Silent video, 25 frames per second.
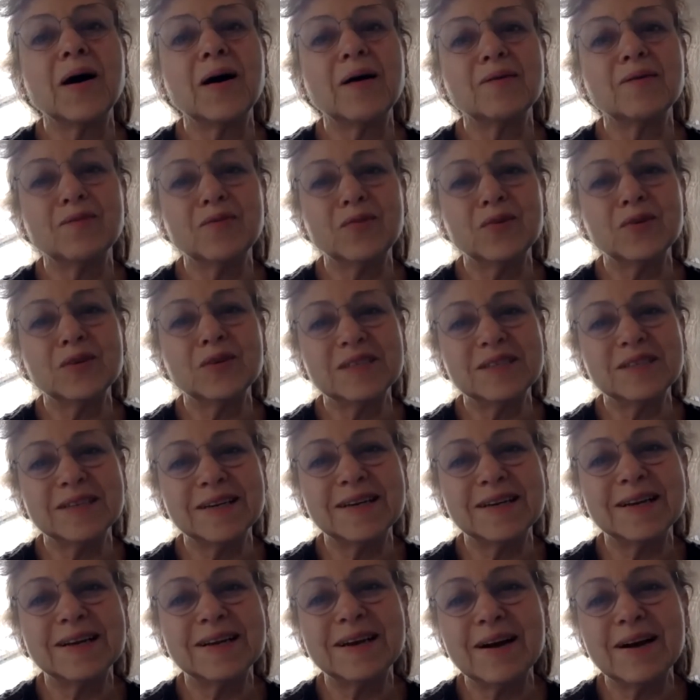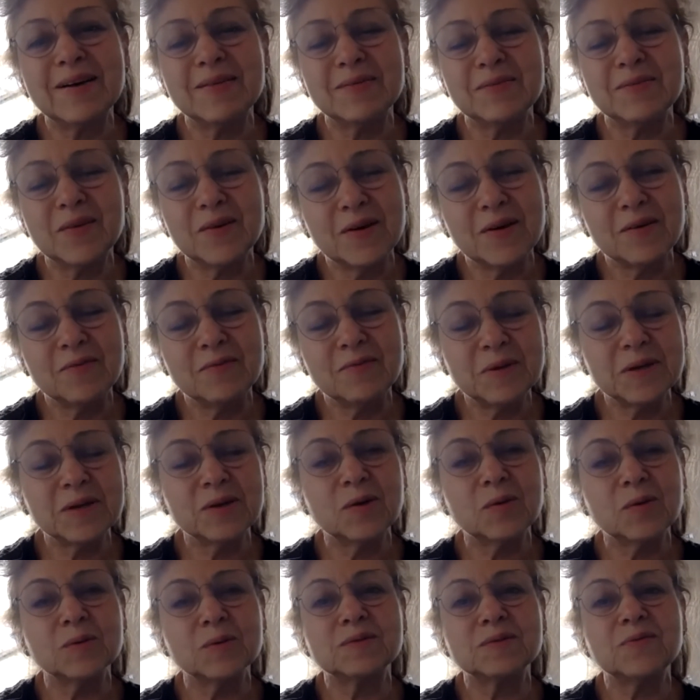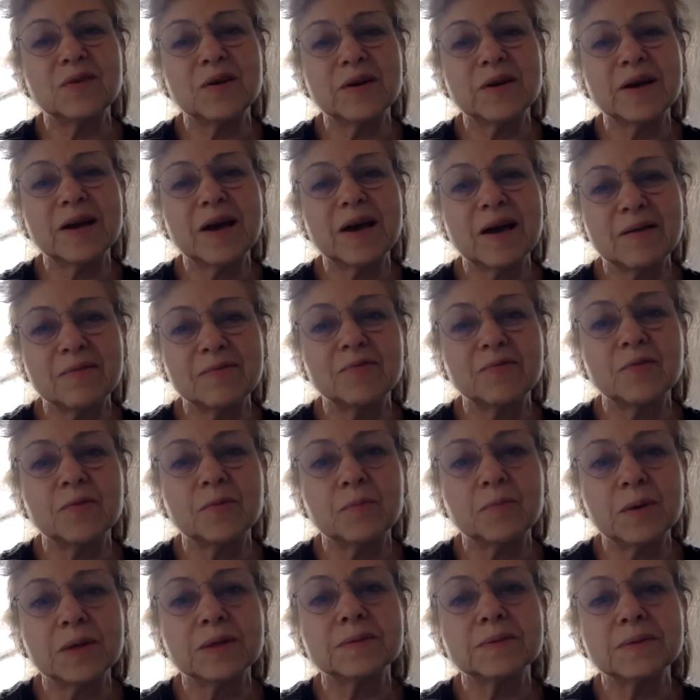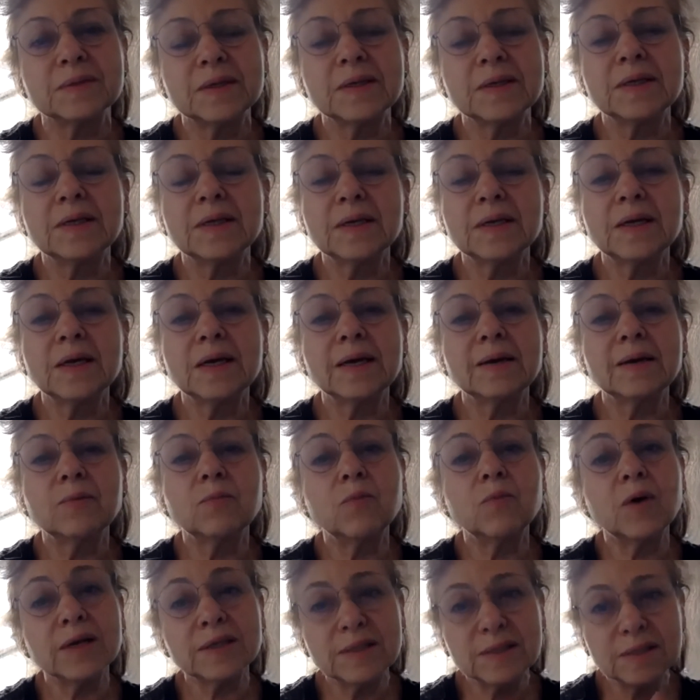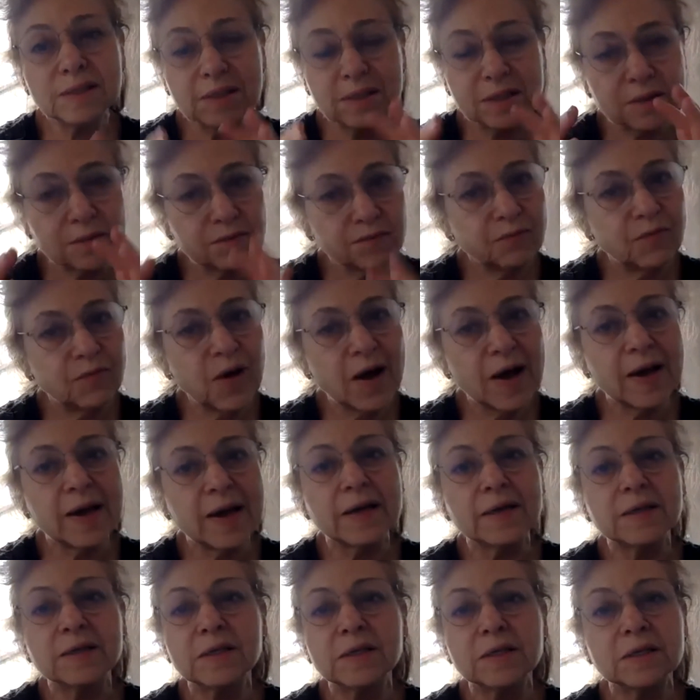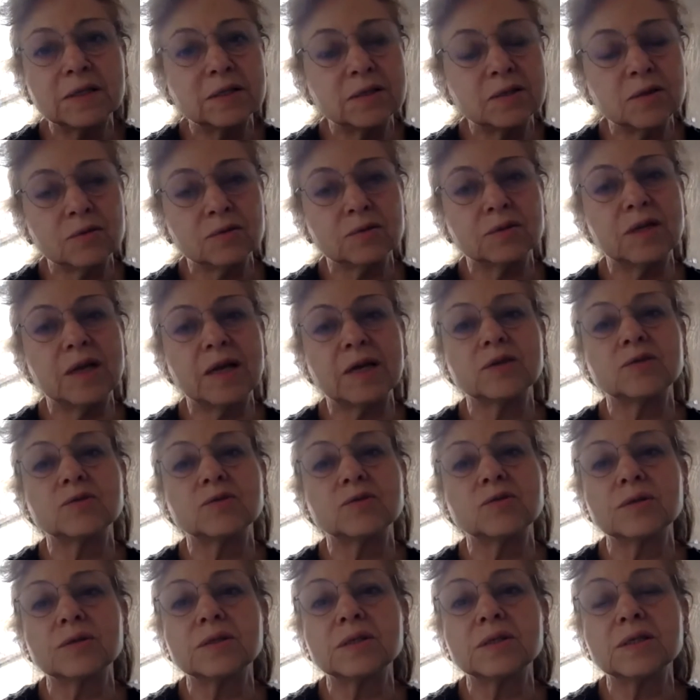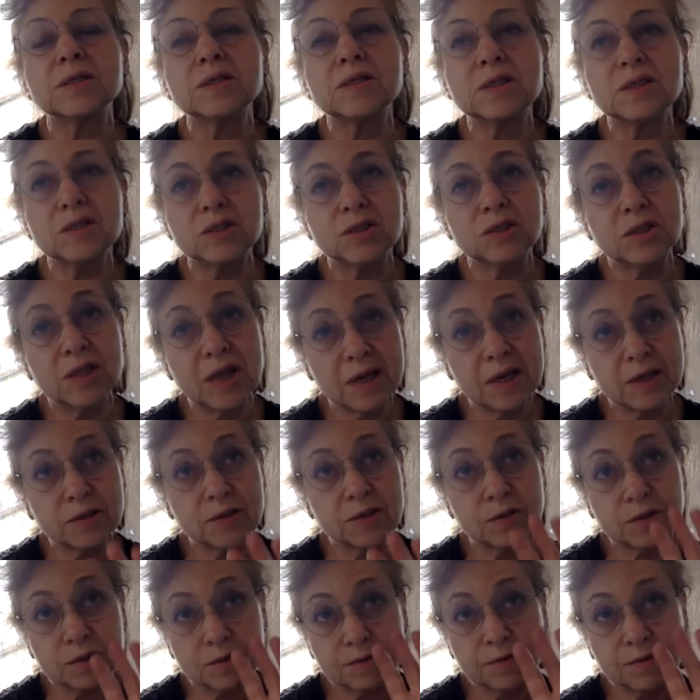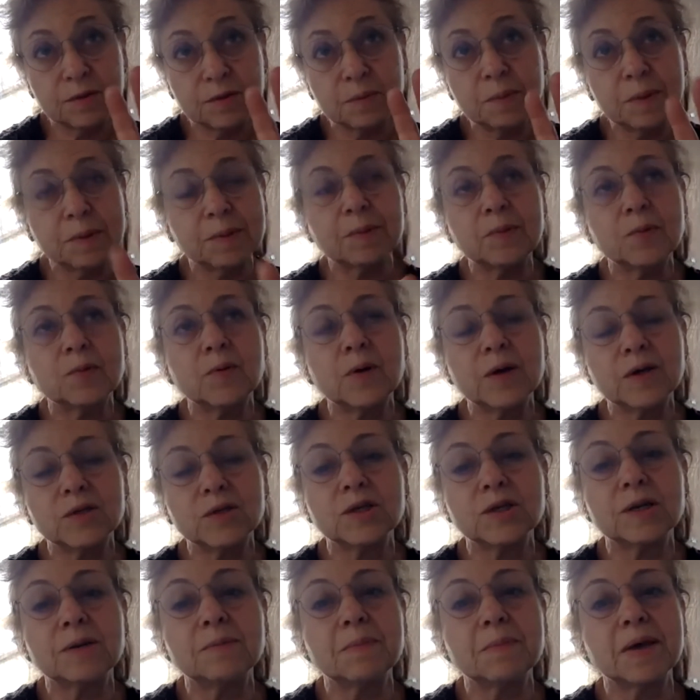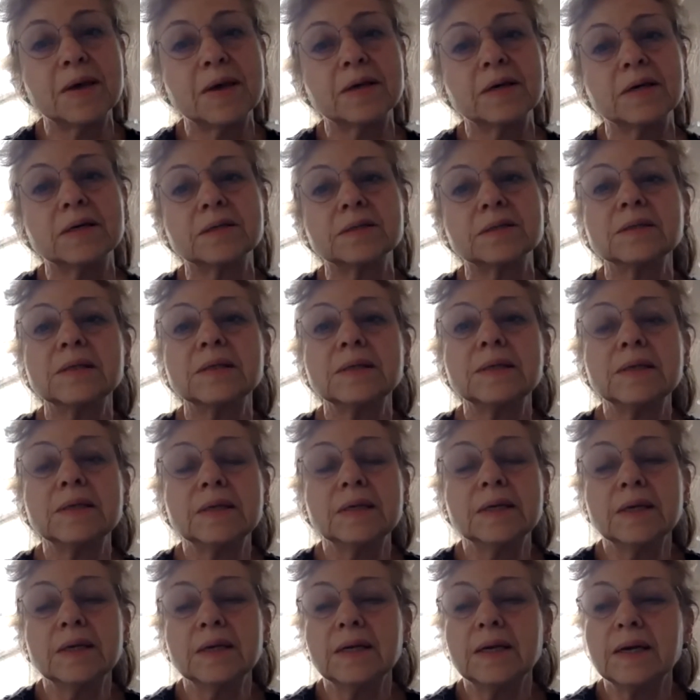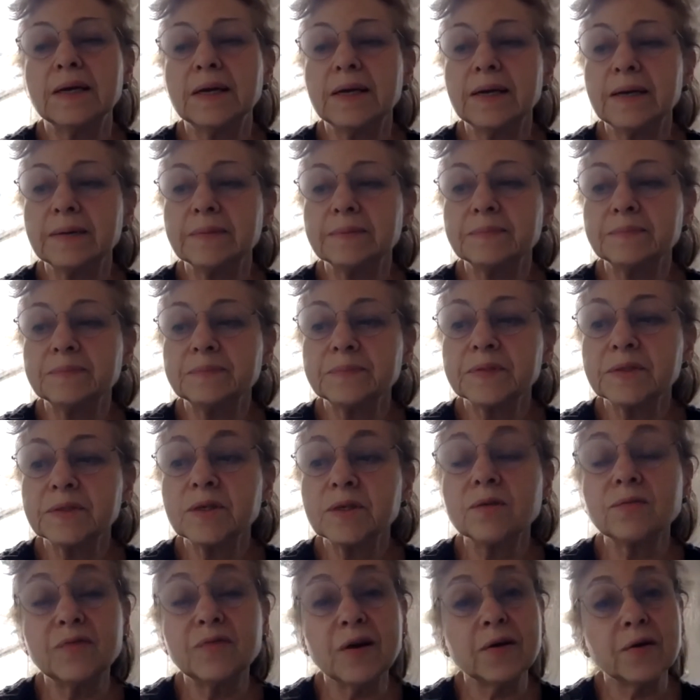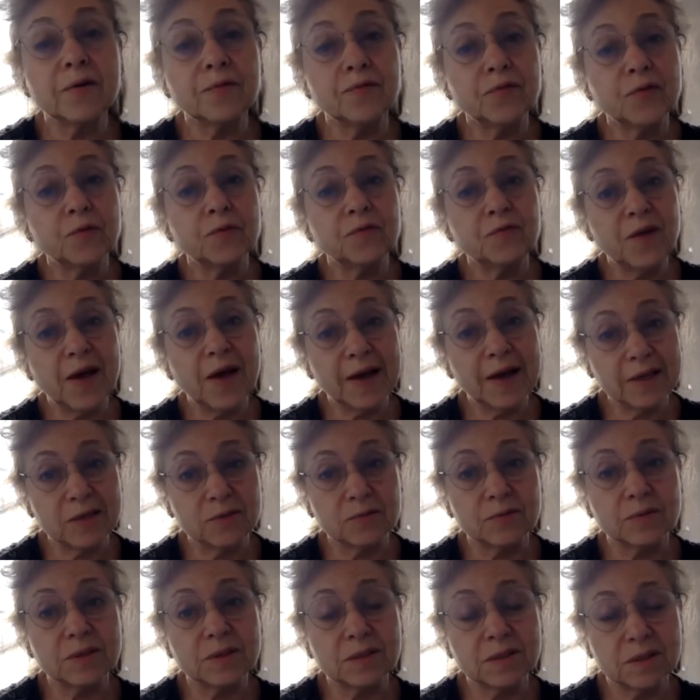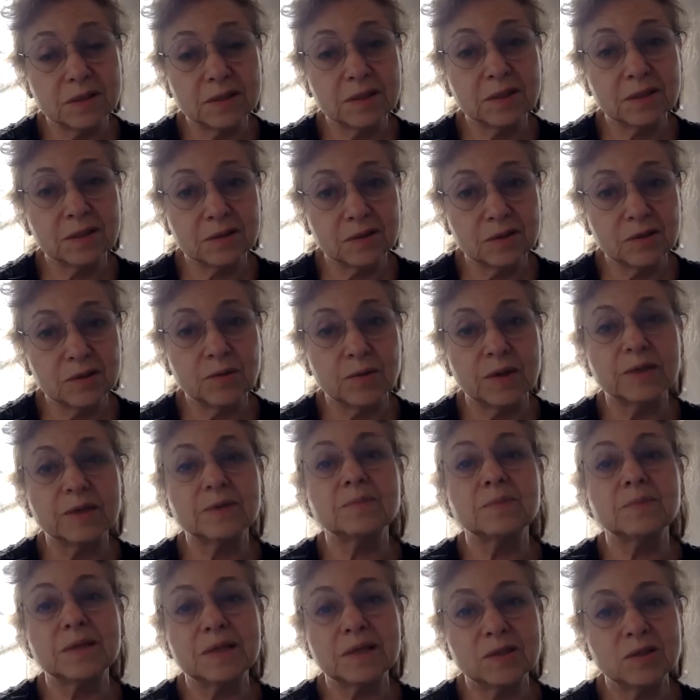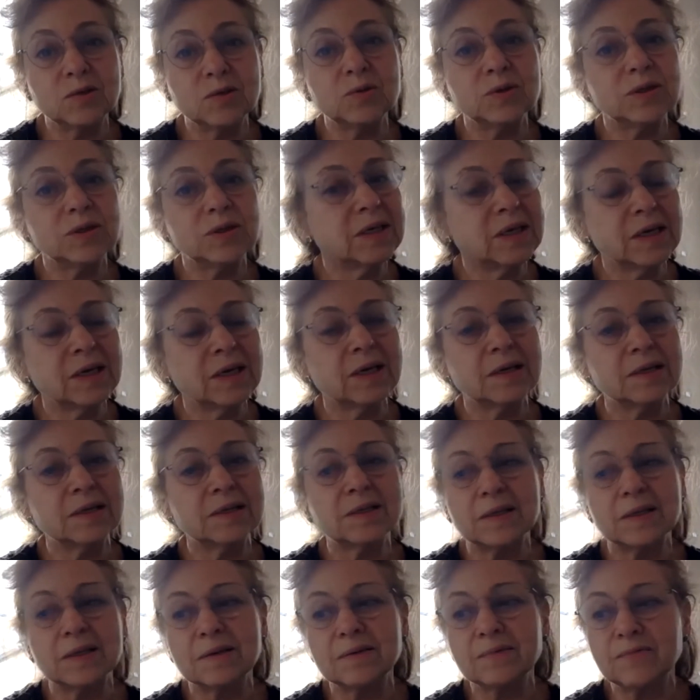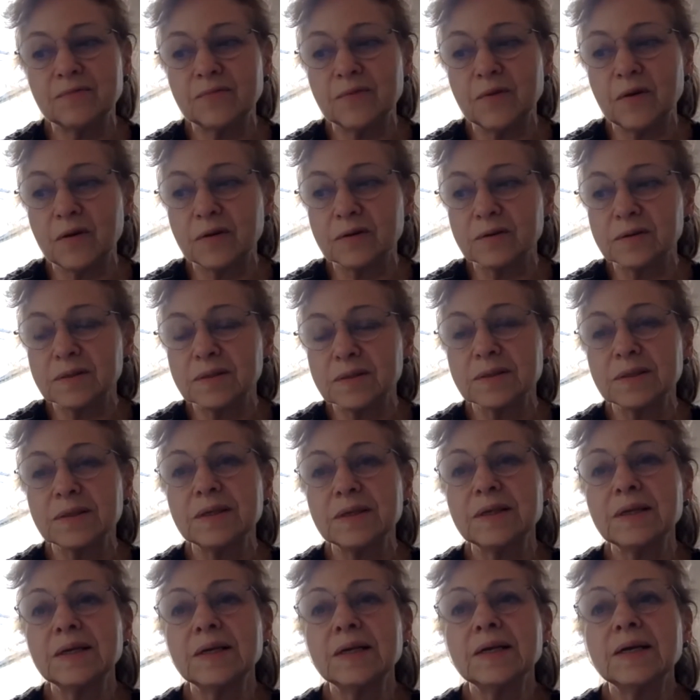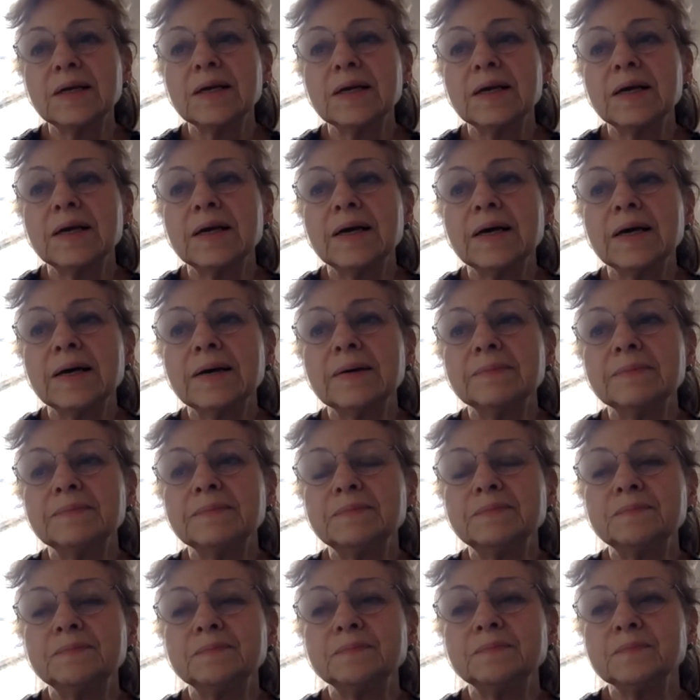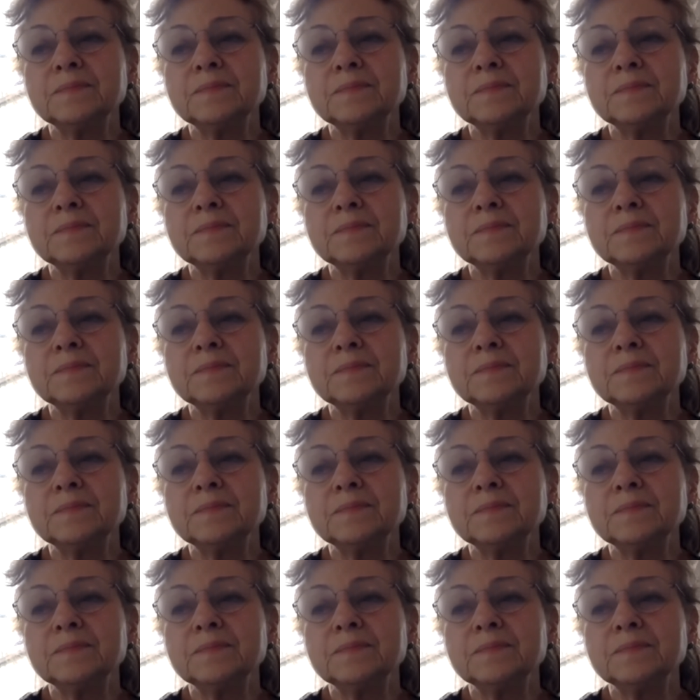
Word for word: unfortunately, I'm, I've been always very careful, but uh, once it's fired, it's not dangerous. It's just dangerous for the people who actually make it. Um, so very few factories still do it, but they do it in England and in France. Um,